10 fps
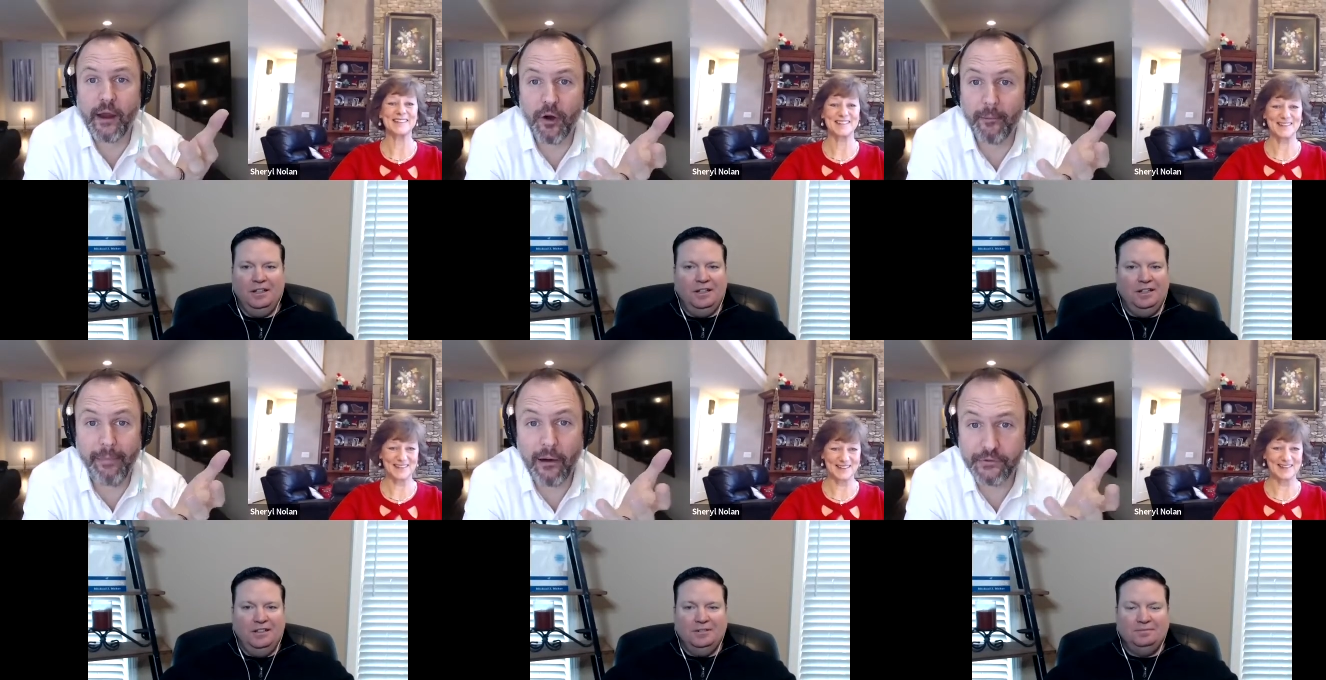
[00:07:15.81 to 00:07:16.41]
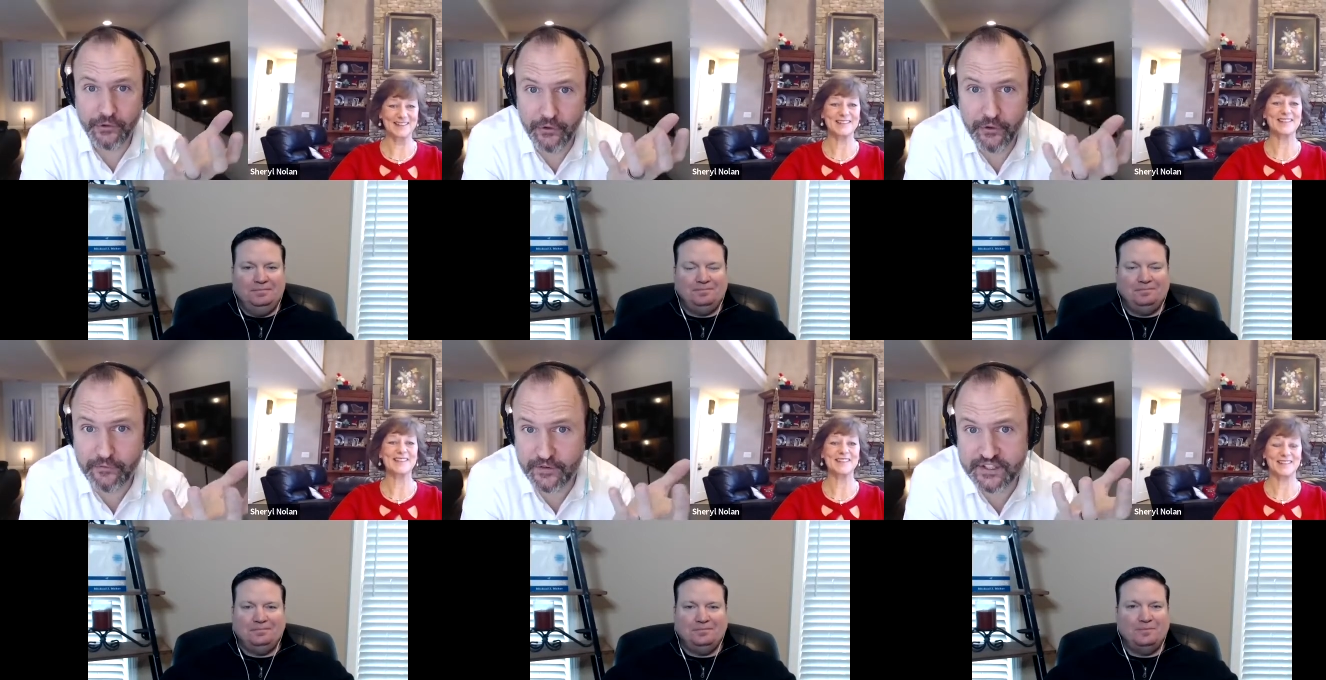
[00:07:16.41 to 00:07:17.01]
Speaker 1: were about to
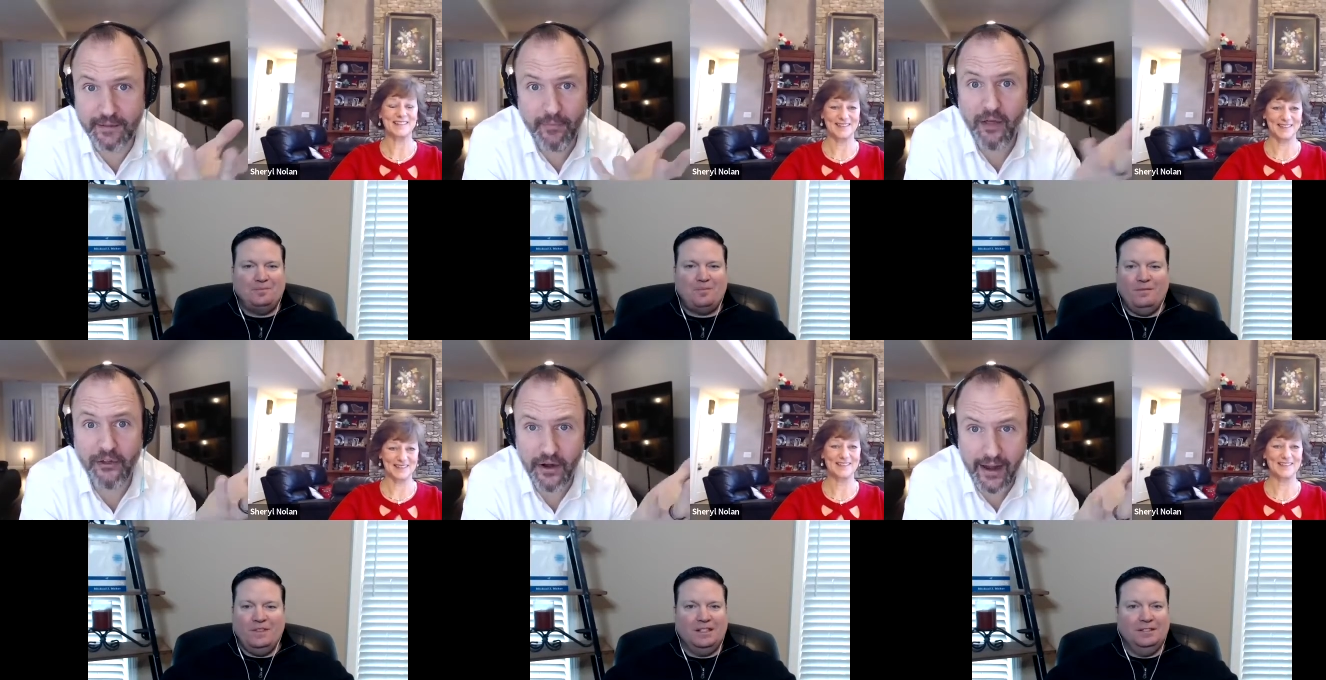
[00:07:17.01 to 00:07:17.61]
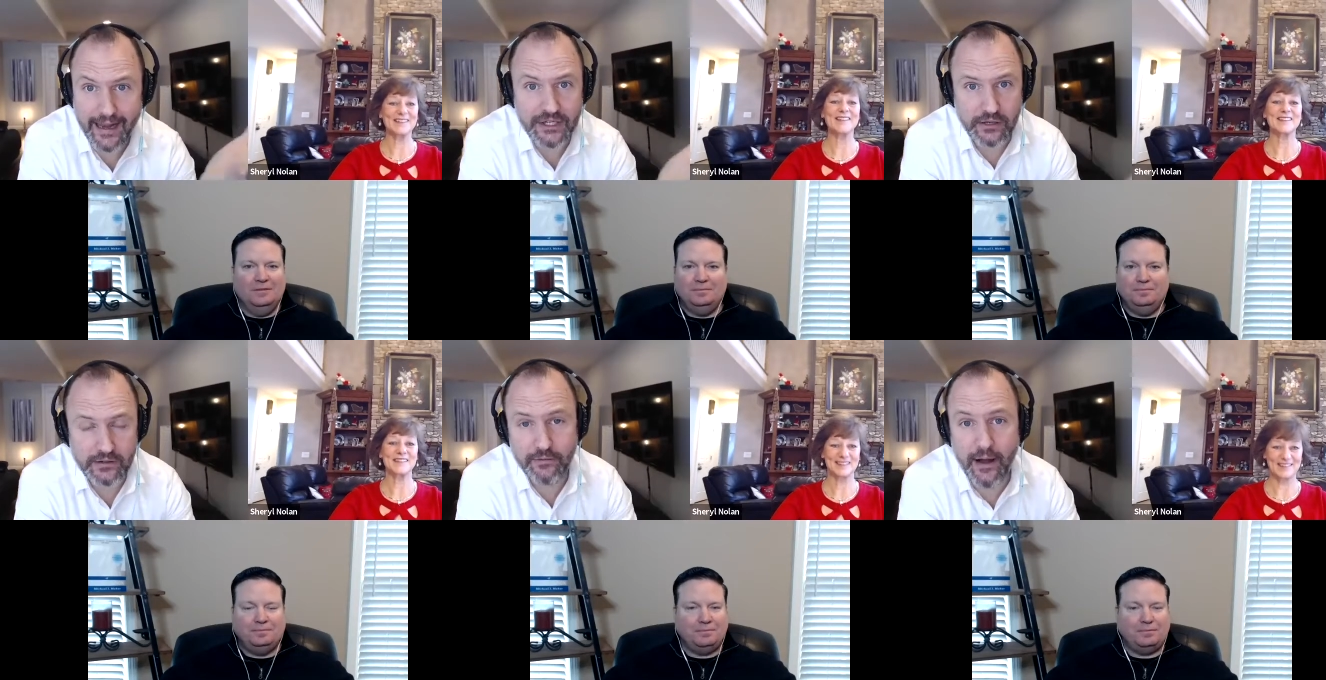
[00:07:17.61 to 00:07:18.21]
look for some other
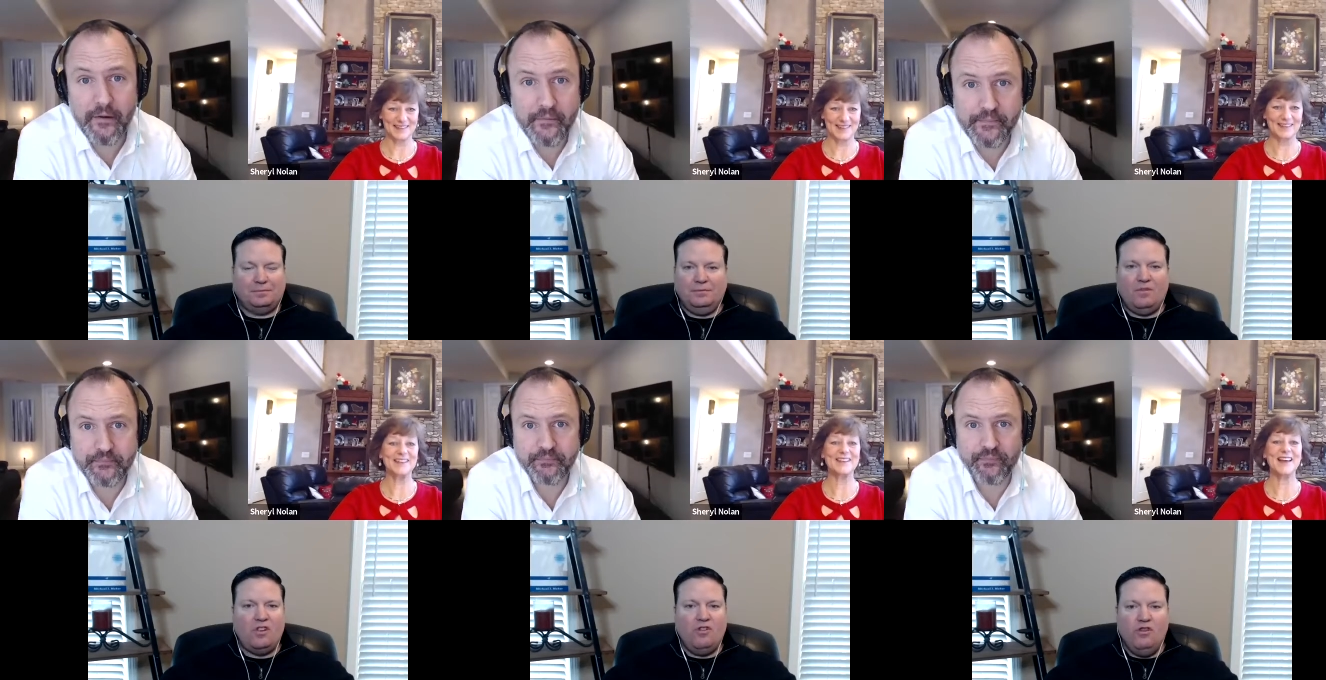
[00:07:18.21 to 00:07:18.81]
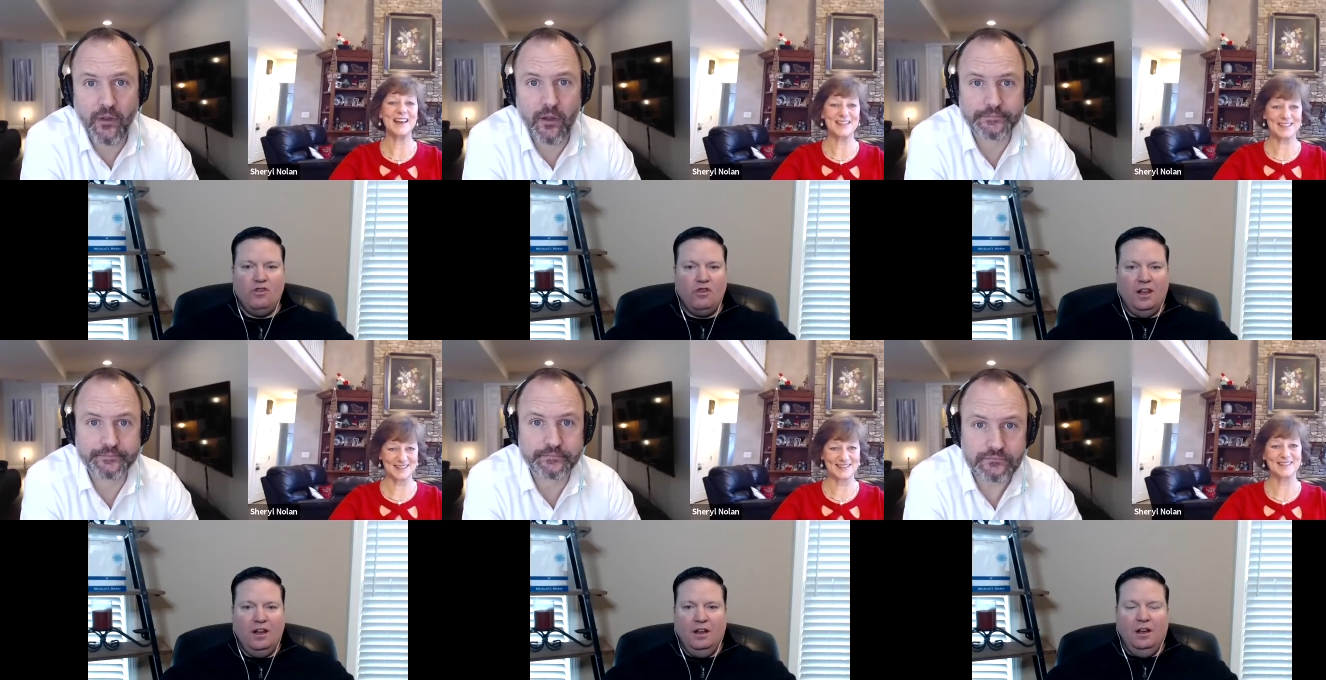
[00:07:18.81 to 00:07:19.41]
agent, right?
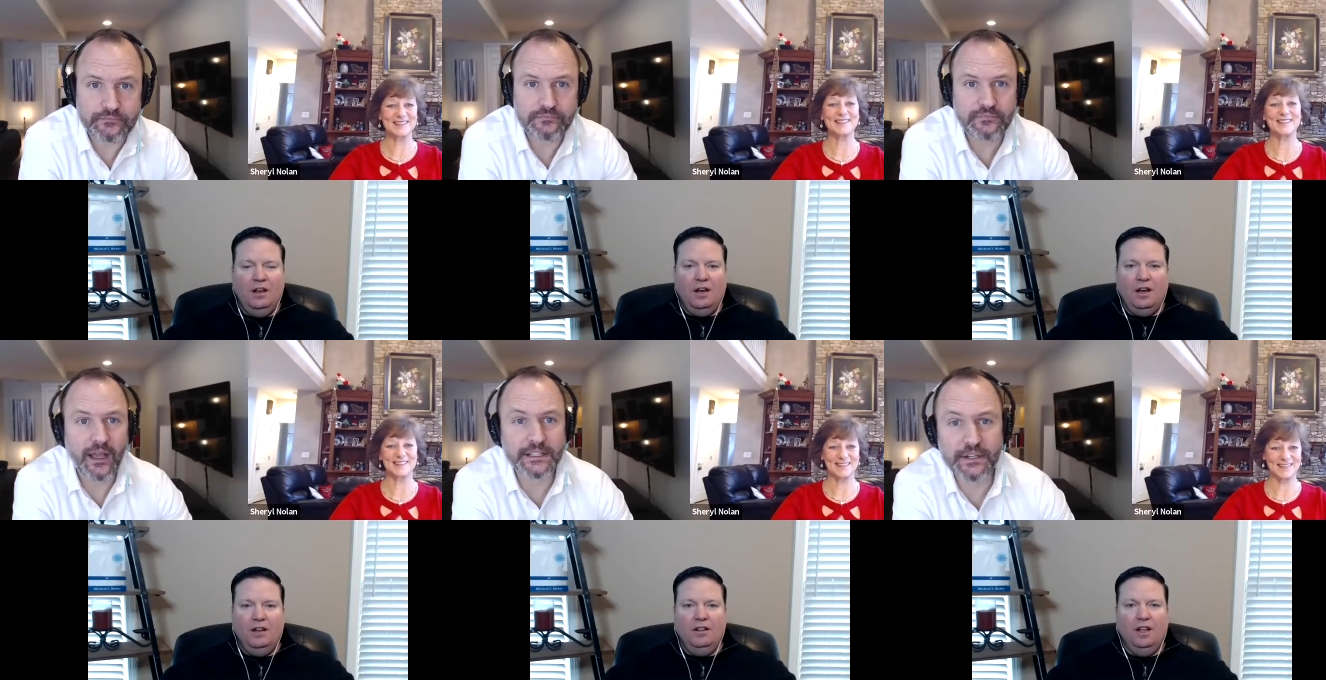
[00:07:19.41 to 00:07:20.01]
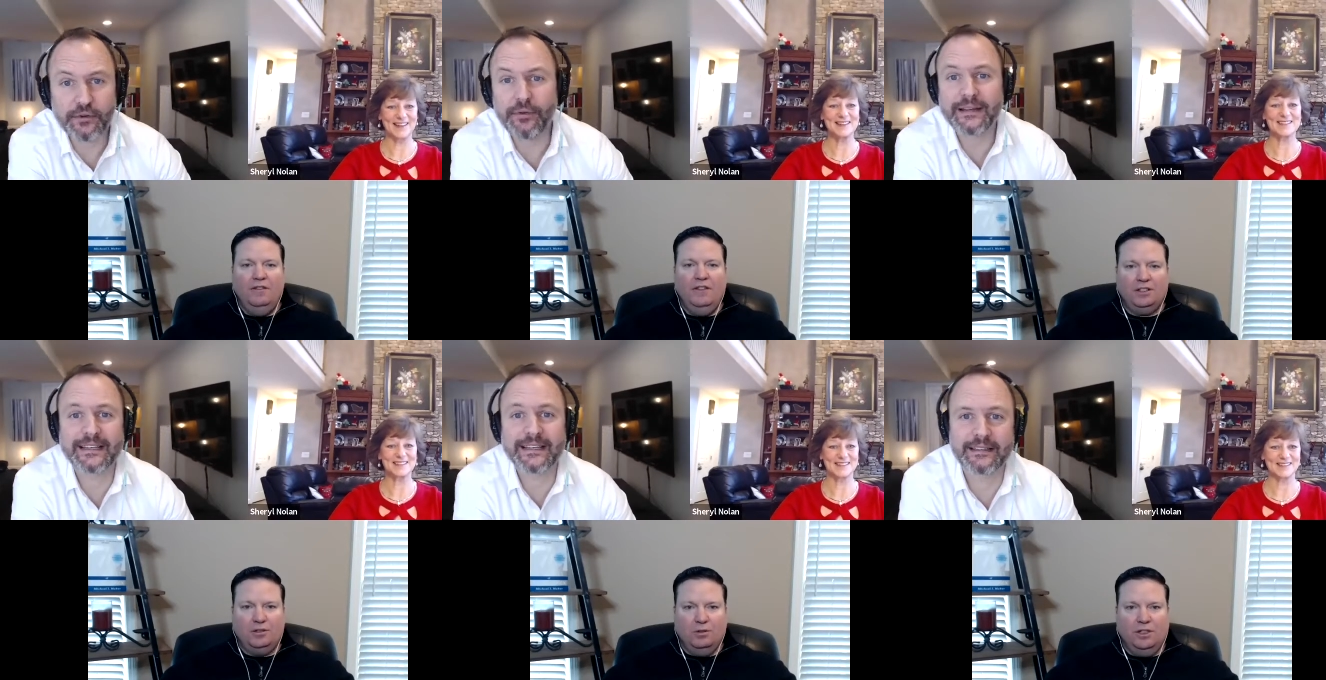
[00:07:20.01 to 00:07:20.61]
Speaker 2: Yes. I love
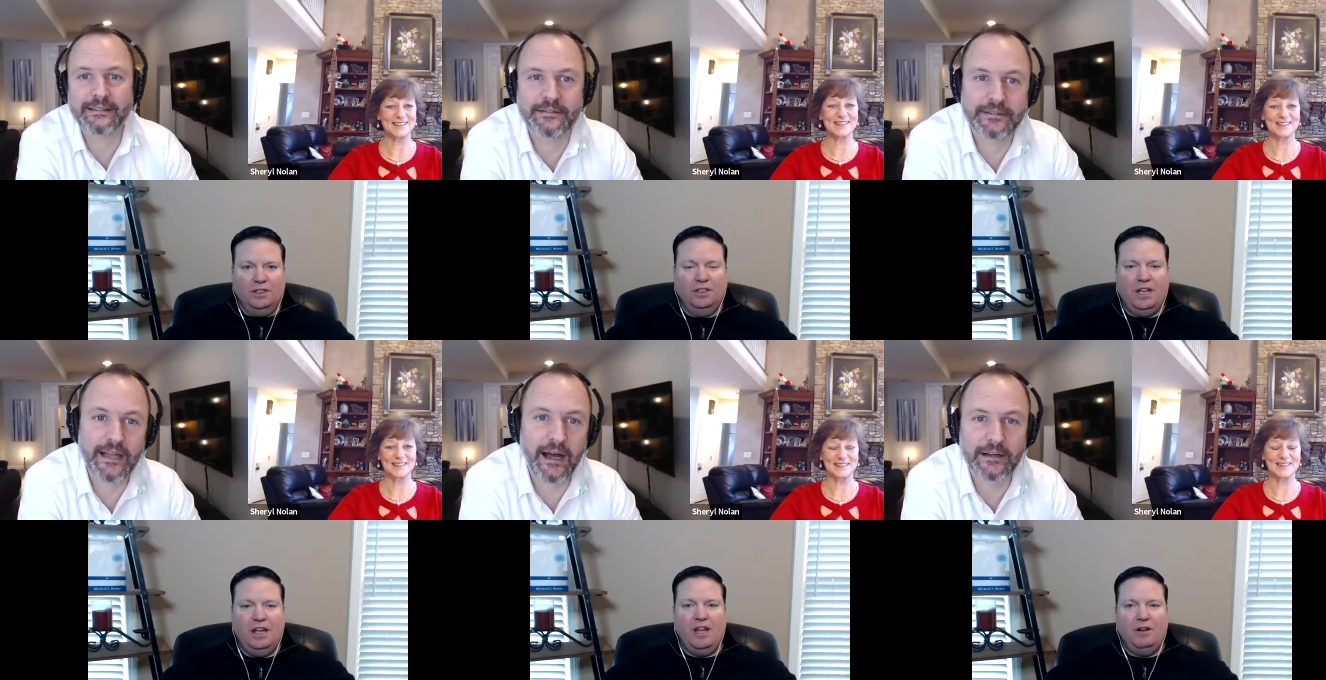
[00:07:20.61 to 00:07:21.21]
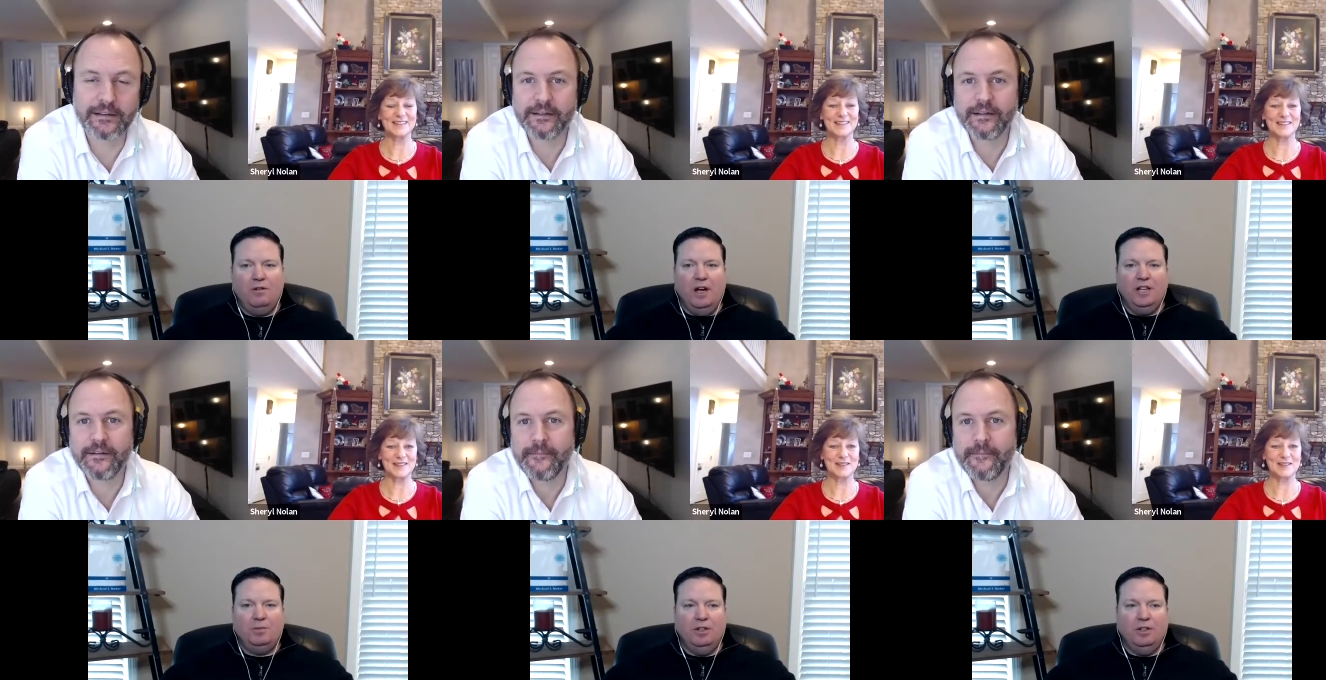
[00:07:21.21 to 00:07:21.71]
that story. Yeah. And that reminds